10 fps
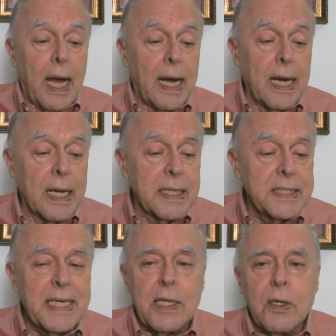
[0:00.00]

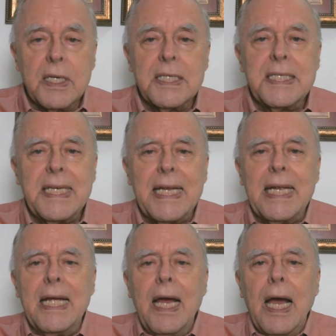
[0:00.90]
let's take a look and
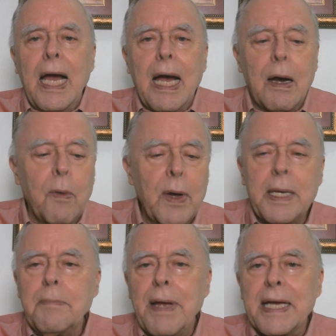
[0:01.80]
see what
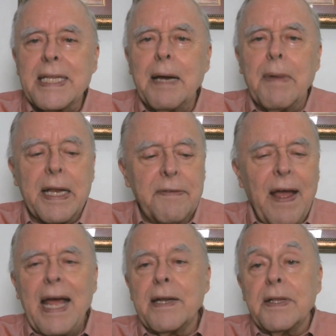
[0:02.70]
impact that might have
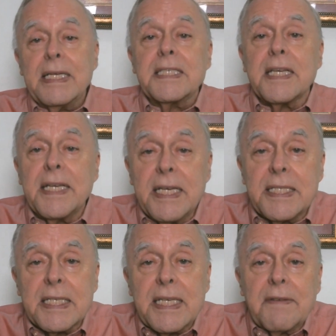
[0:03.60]
had. Now, these
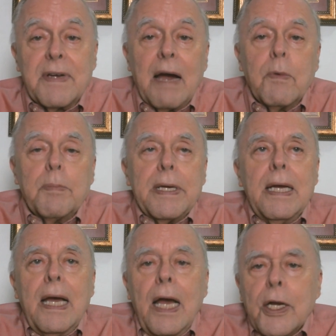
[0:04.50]
statistics I've got will
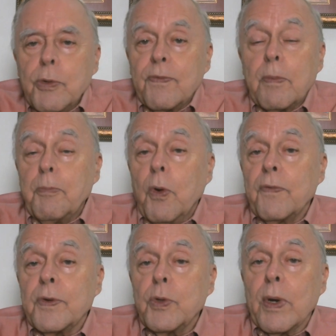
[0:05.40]
be
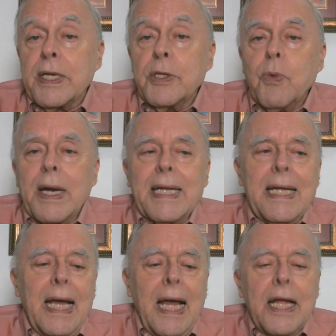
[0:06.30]
pulled from
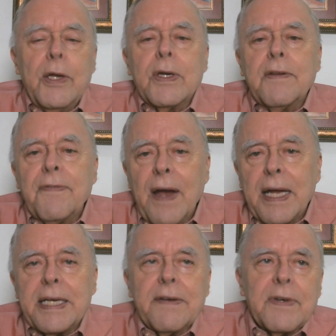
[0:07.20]
2020. You can
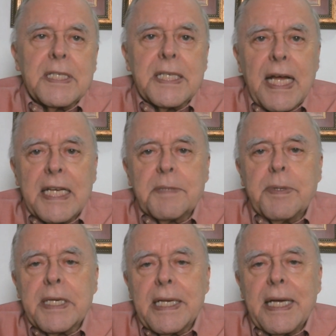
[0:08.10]
find different stats,
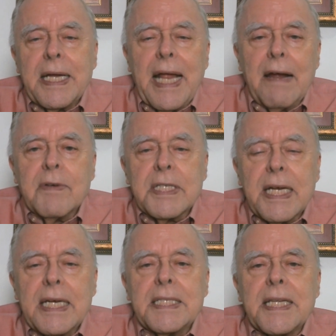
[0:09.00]
particularly on average
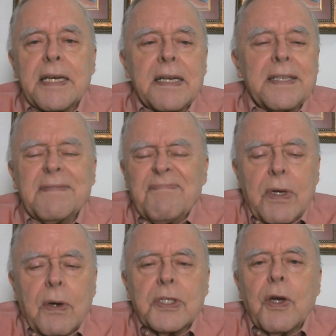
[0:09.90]
age,
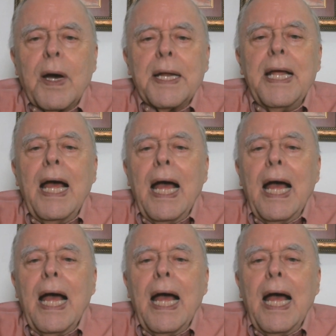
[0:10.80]
so on.